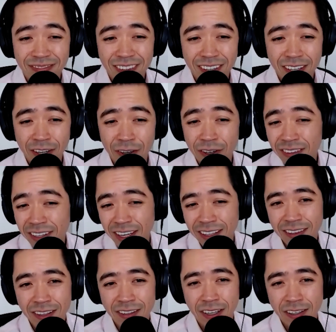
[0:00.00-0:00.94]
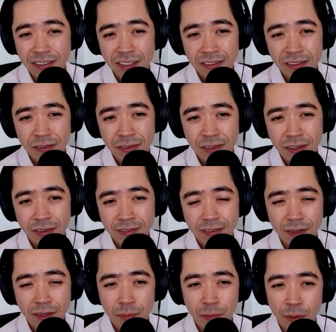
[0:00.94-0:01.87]
irritate the digestive
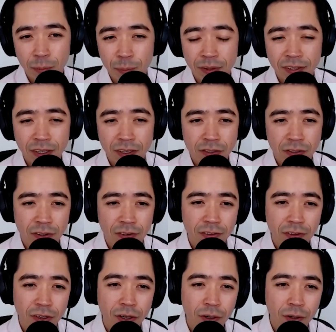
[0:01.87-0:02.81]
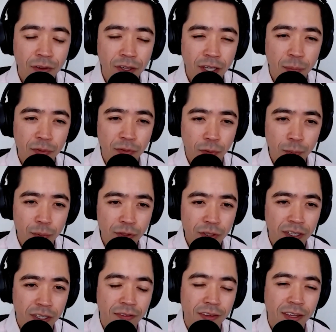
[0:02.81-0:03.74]
system or potentially slow the
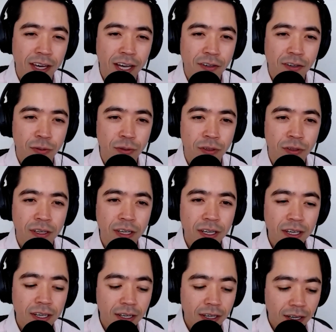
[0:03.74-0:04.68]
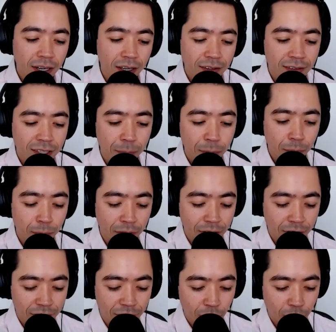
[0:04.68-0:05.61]
absorption of the actual
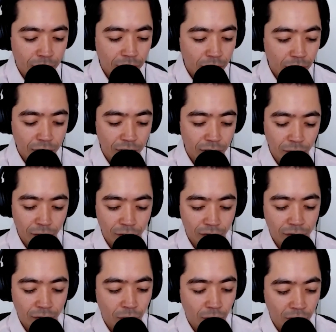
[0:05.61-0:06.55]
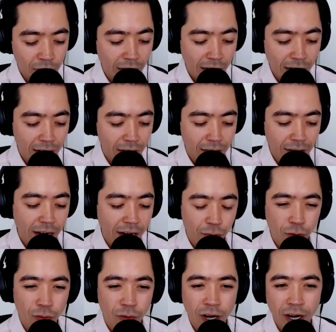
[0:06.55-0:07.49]
supplement. So we only use organic
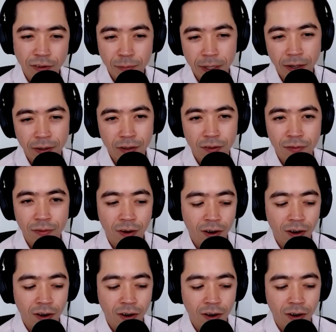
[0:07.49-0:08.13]
natural rice powder for